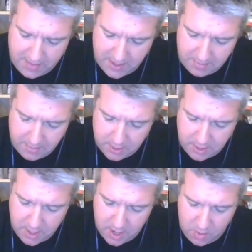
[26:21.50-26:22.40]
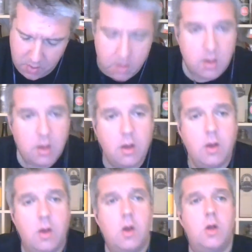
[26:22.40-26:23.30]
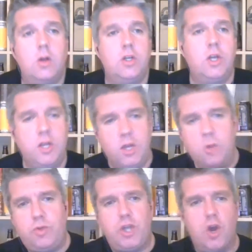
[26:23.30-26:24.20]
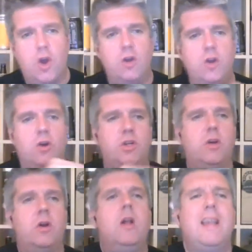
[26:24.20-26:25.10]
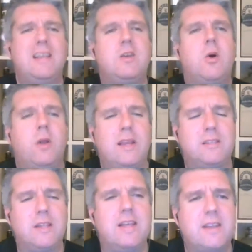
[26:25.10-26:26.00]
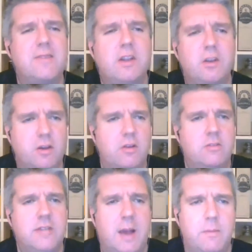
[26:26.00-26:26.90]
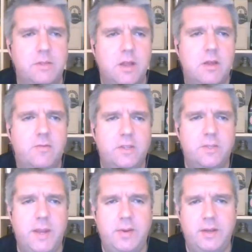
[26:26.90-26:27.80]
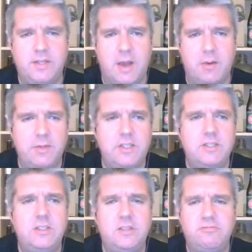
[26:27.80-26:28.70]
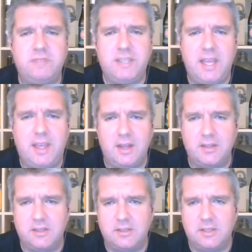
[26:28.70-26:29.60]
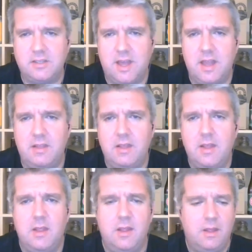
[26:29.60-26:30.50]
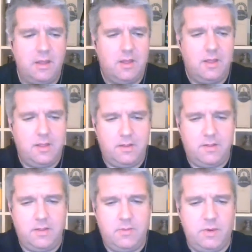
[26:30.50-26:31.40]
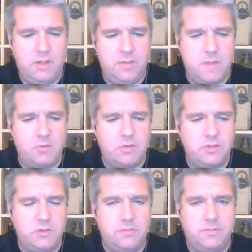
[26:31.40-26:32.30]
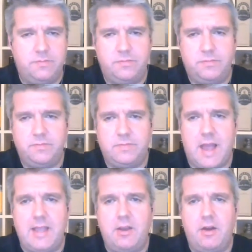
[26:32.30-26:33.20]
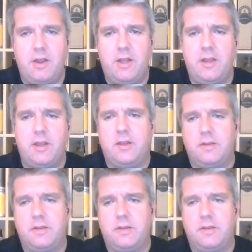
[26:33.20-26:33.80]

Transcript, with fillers: I think I'm going to go to YouTube. No, to let's go on. Let's let's have a look at Untappd for Speedway Stout, which is just ridiculous because it's like one of the most iconic